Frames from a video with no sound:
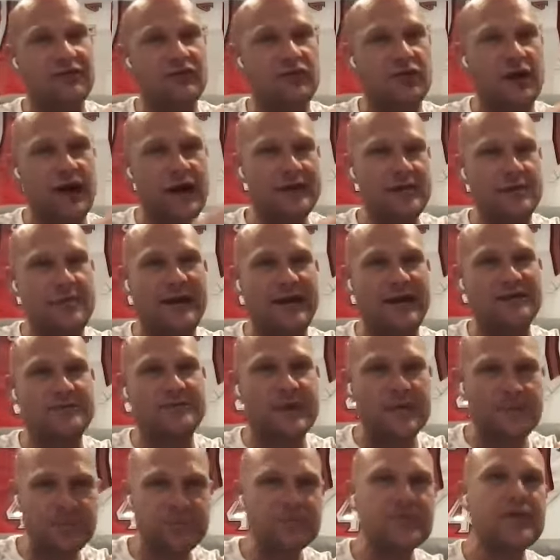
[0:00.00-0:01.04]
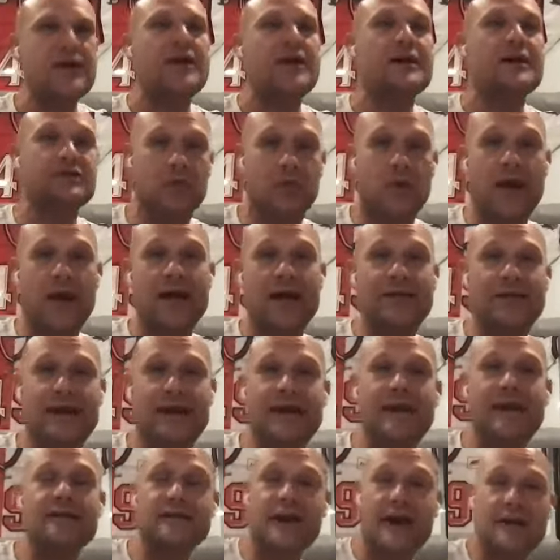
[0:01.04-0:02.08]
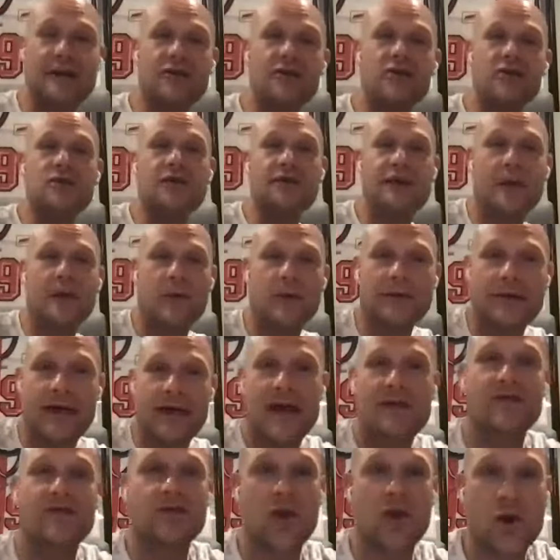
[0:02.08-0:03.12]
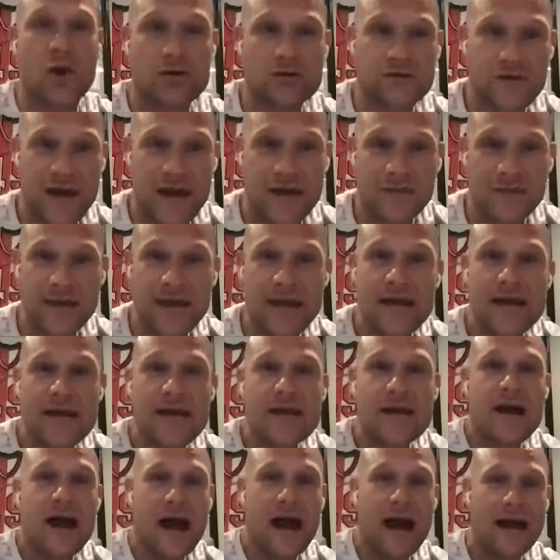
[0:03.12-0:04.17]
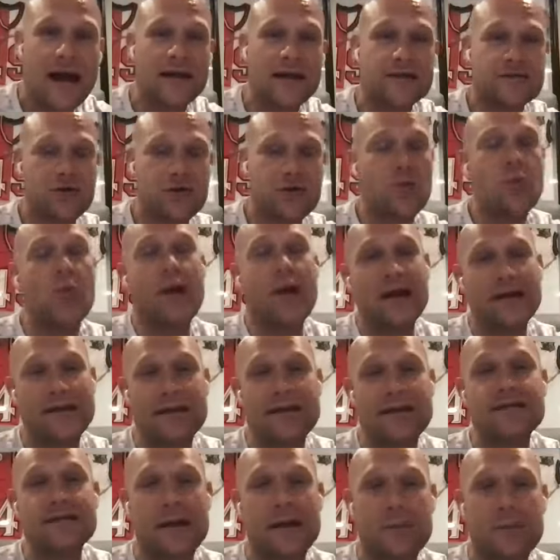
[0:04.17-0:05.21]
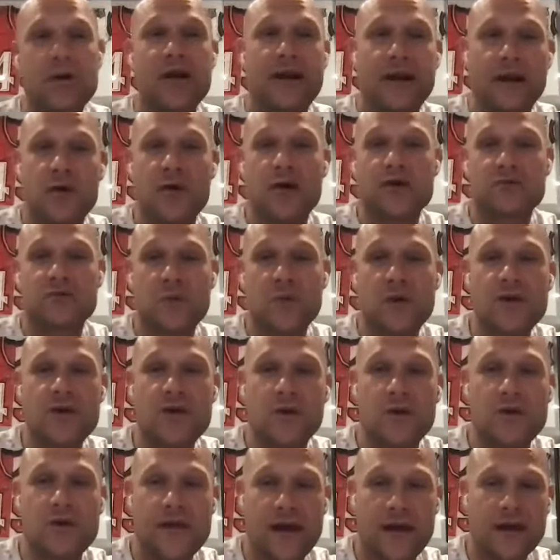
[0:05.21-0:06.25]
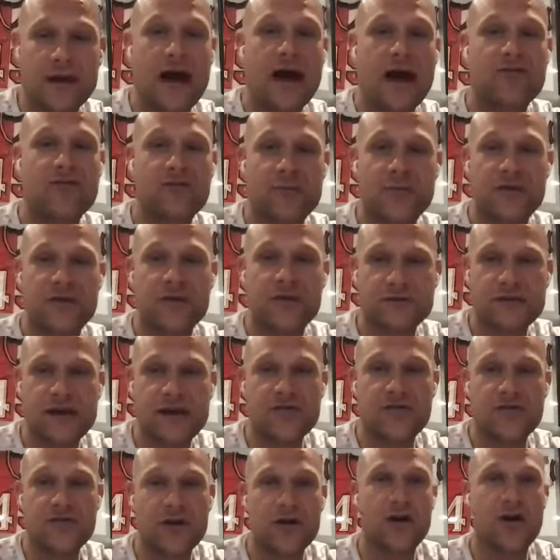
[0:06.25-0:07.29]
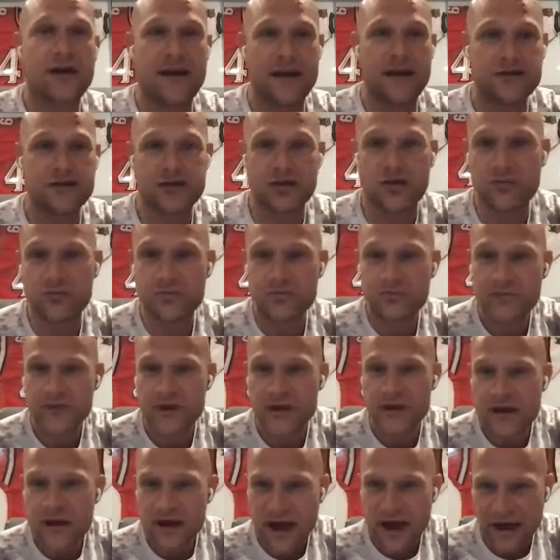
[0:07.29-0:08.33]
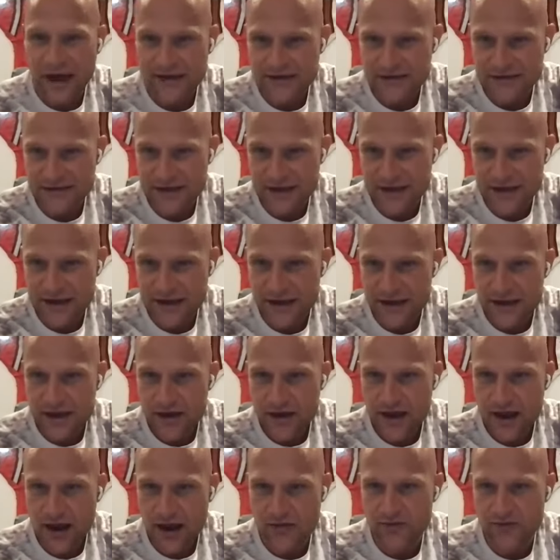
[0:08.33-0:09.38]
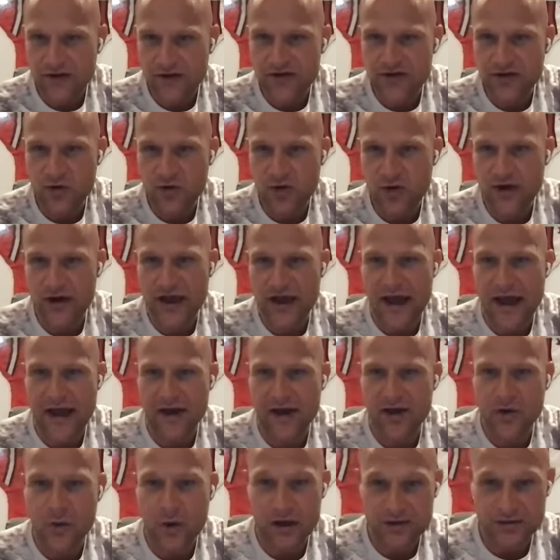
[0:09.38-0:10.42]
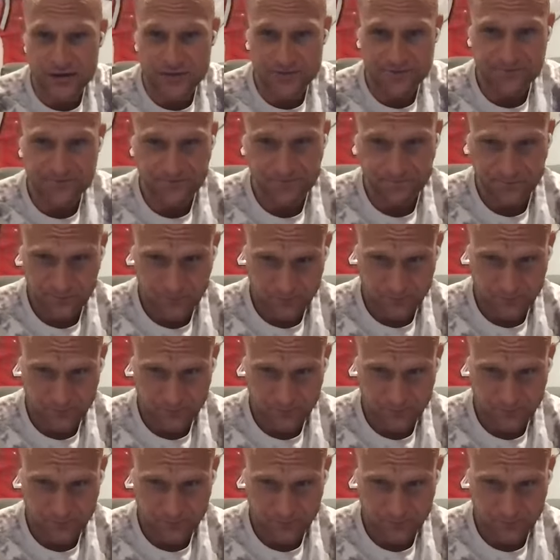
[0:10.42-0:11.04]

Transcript: fl- and the basement. So what I did is I knew that they were, they have a large family. I so what I did is I put an egress window in there. God forbid there was ever an issue. I see uh, Victoria had a question,